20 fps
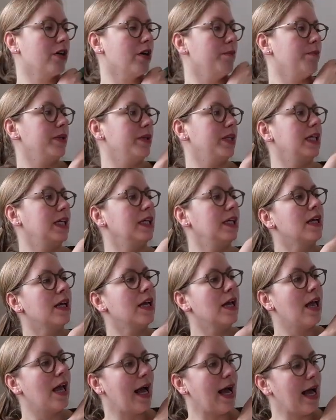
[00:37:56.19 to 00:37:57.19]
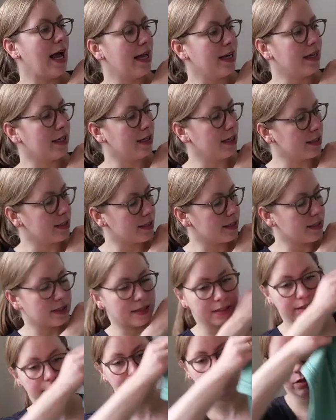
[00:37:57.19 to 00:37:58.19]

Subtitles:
company. And it's this